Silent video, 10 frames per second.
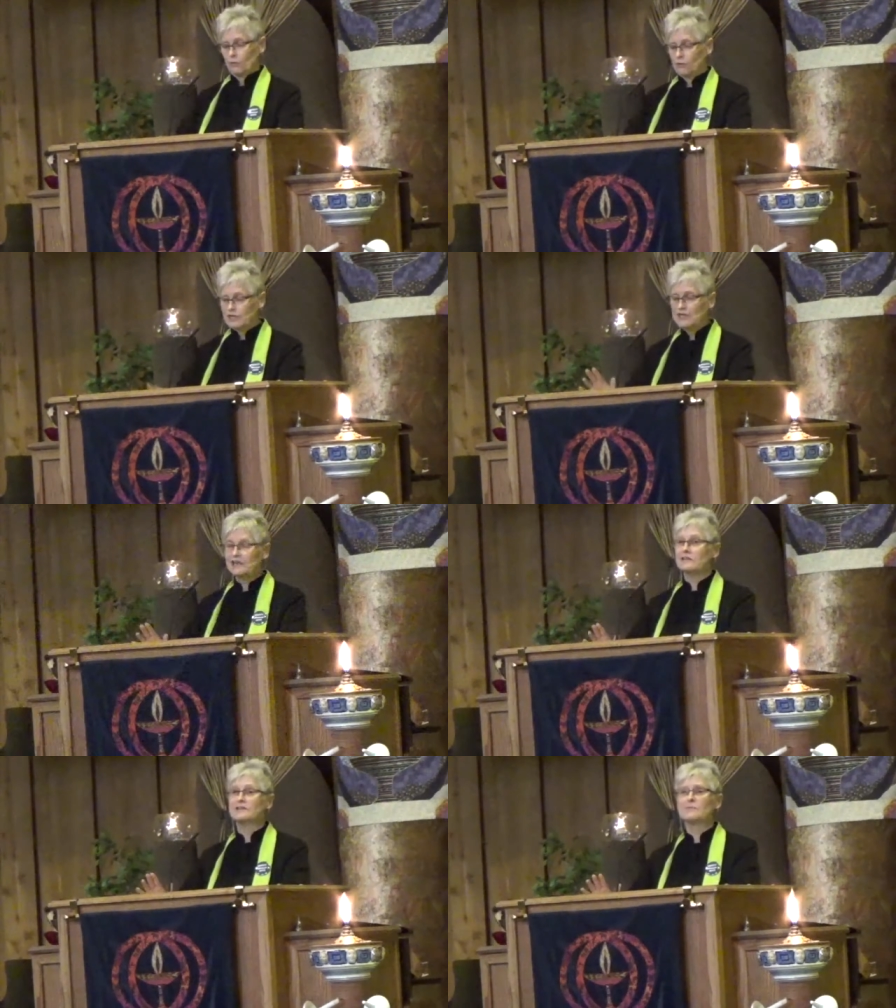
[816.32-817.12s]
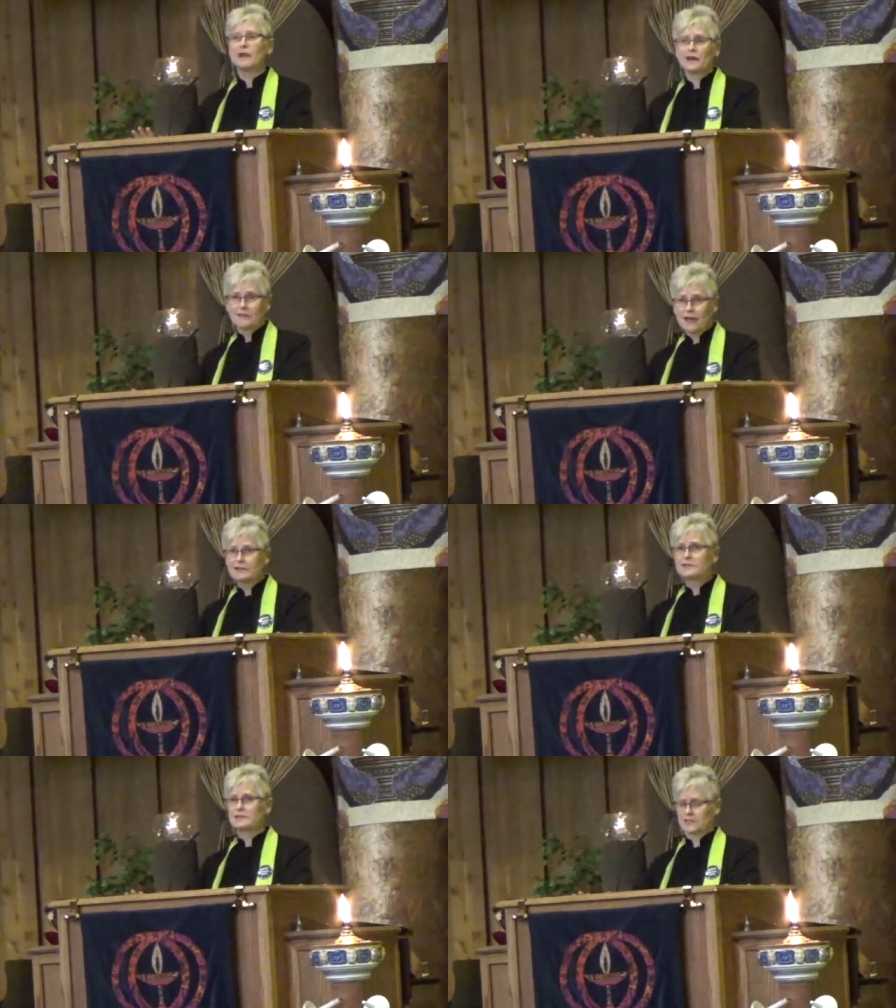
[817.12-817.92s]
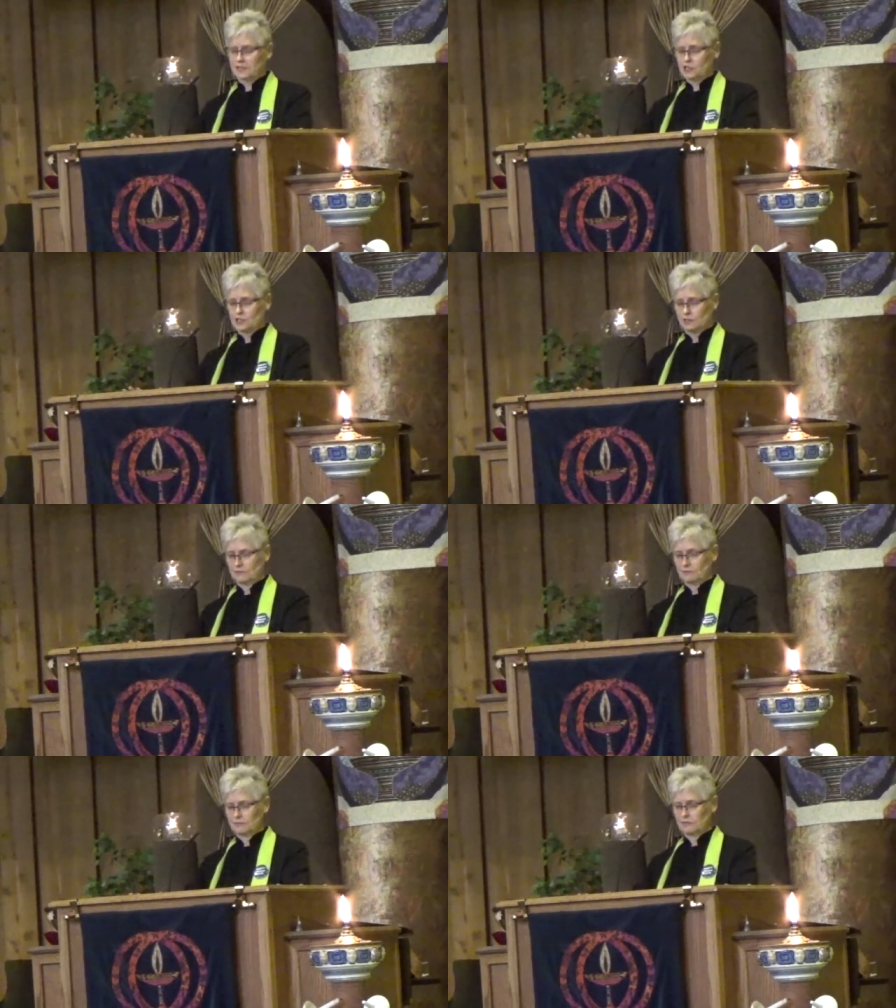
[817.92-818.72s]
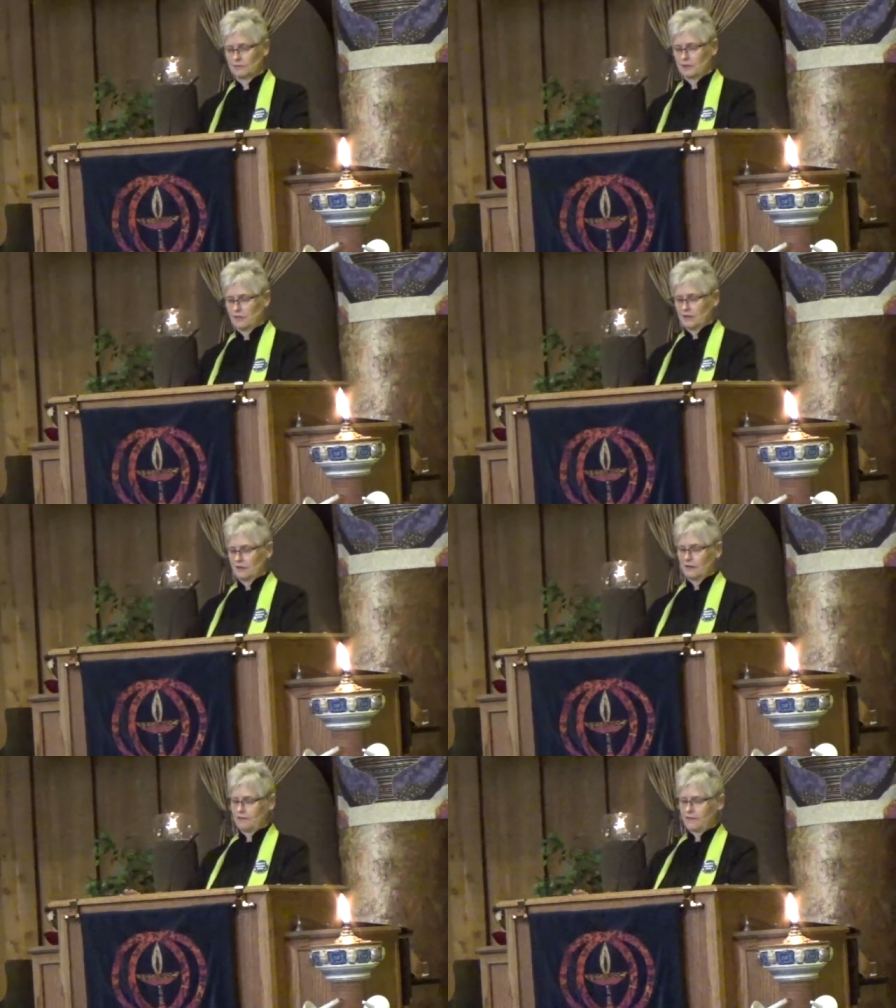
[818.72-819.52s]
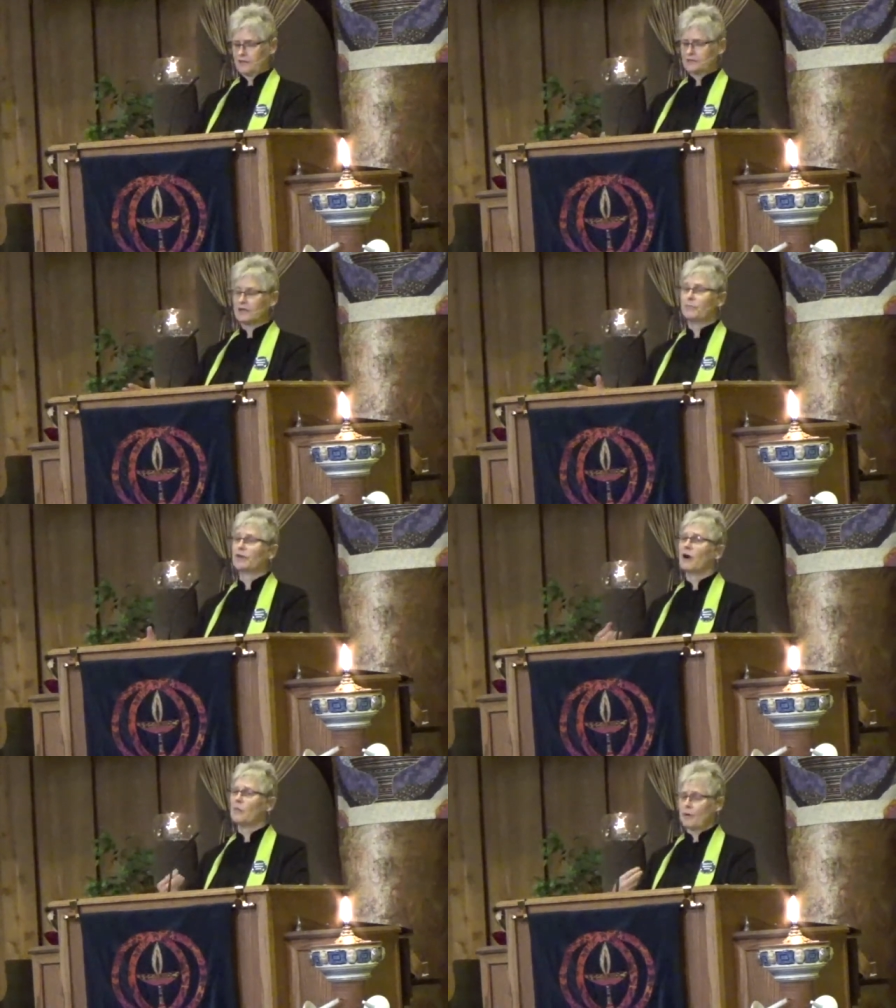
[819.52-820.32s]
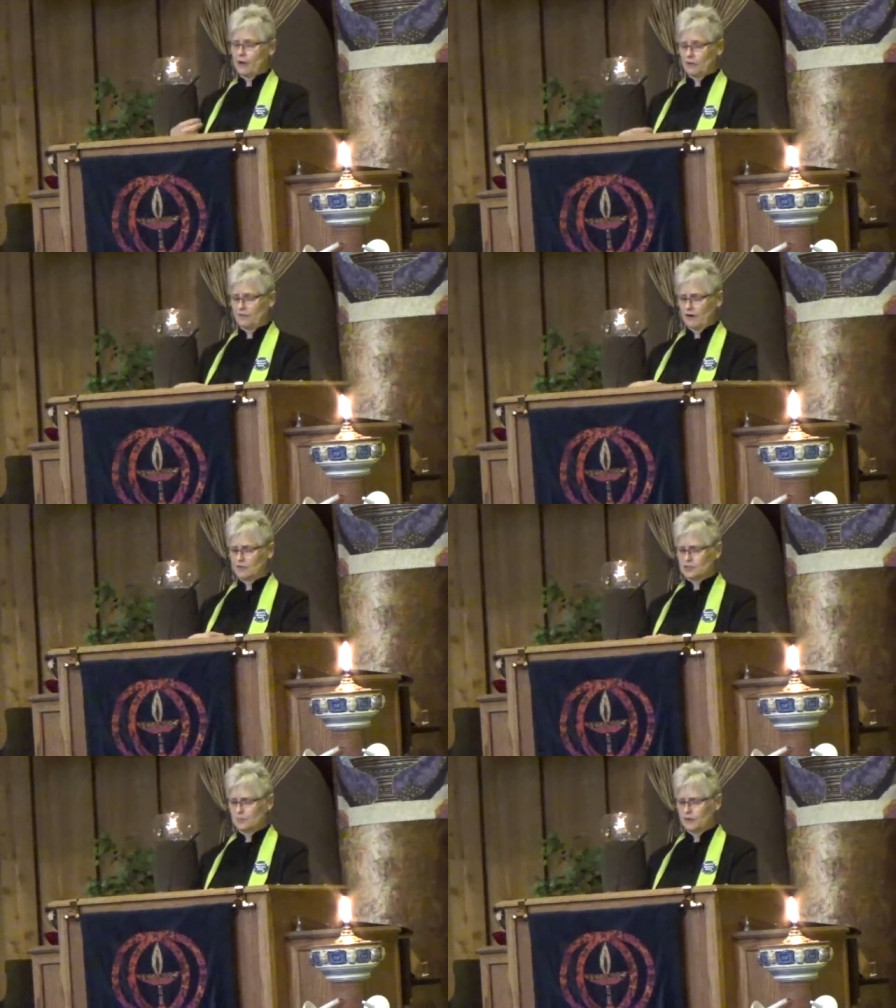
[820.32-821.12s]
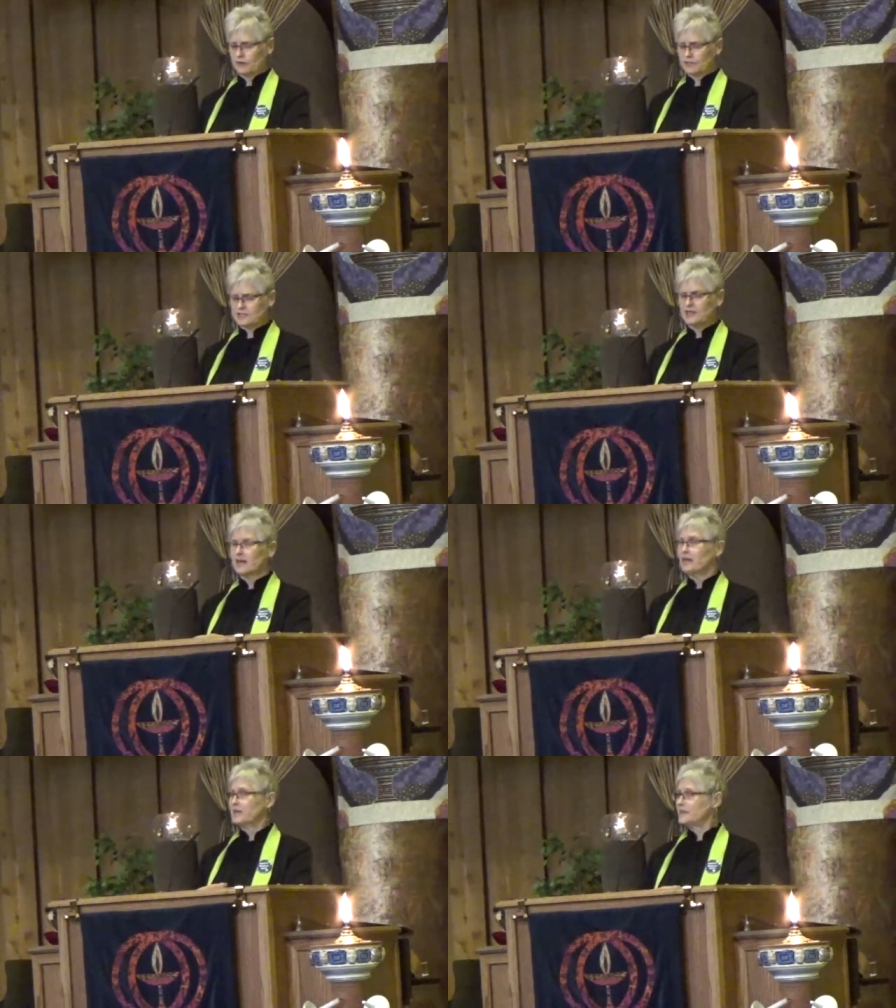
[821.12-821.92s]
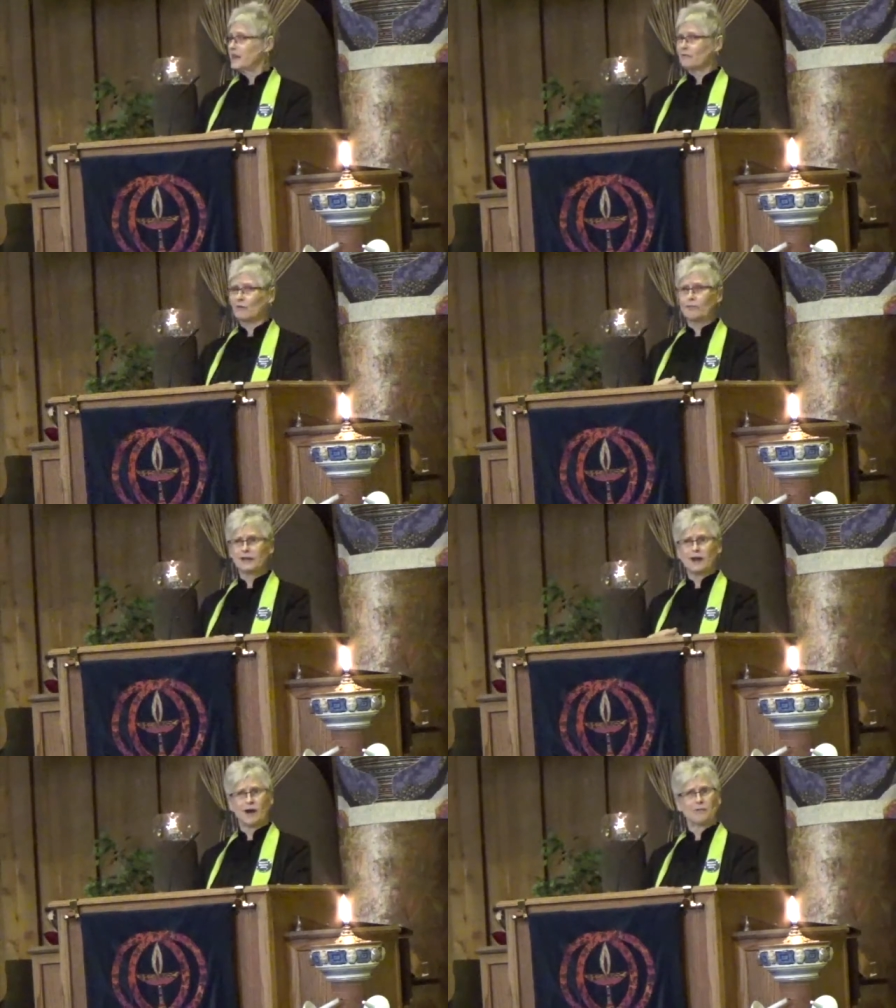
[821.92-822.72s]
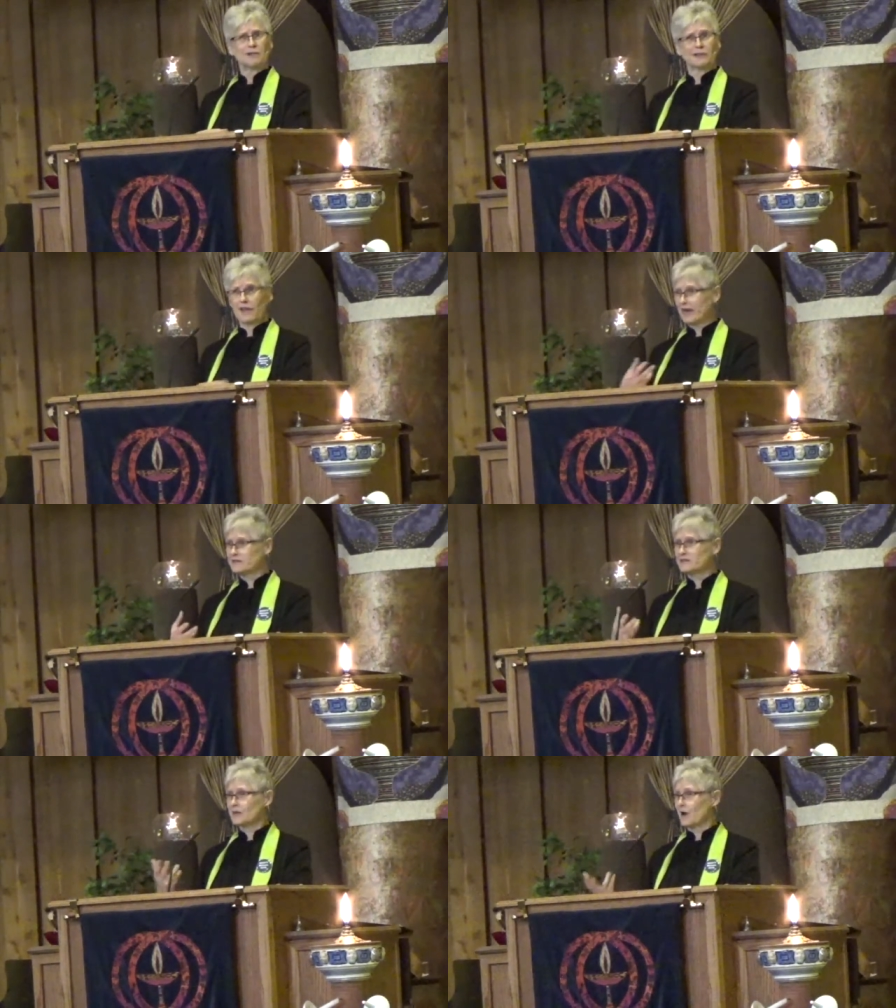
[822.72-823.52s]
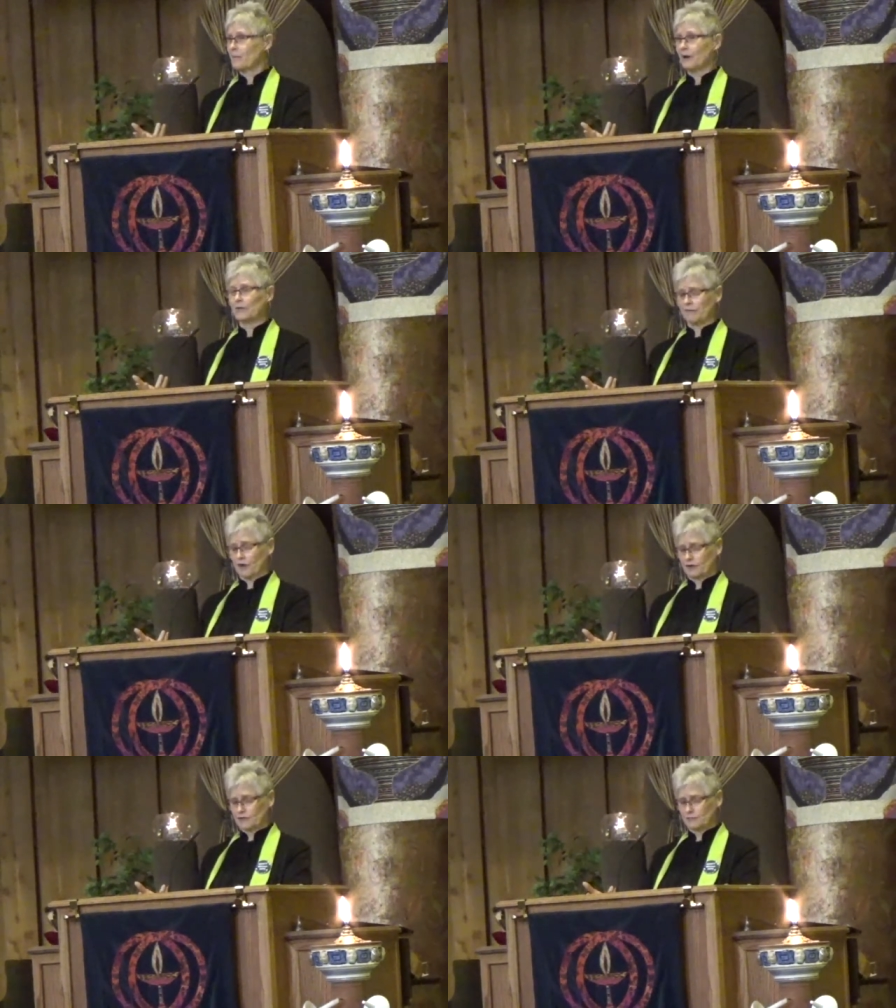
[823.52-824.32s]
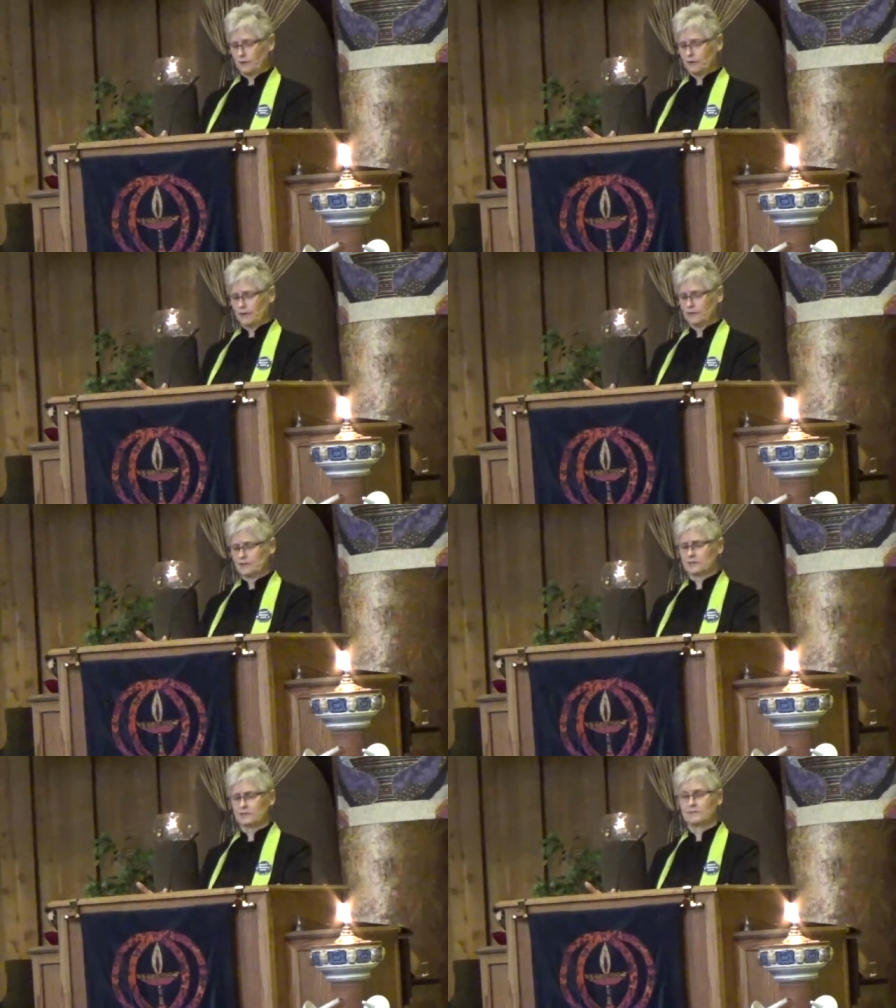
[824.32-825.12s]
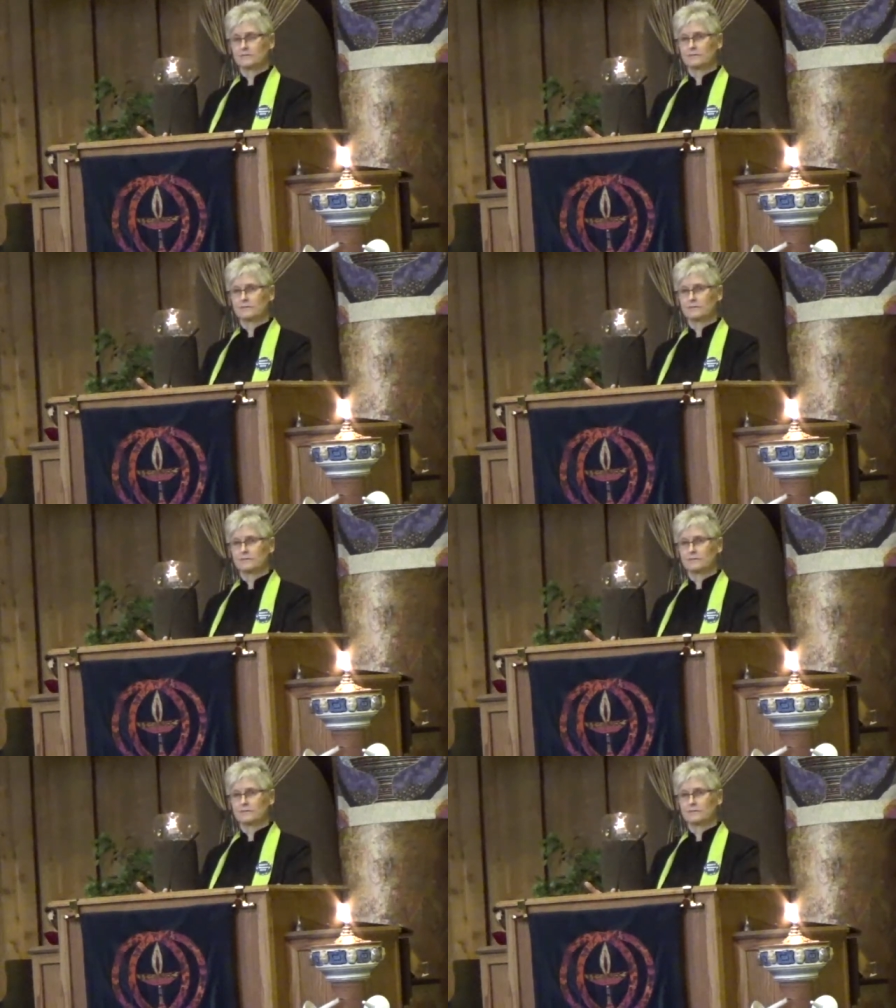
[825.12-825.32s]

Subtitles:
We need to make that distinction. The things that become part of our experience never become less a part of our experience.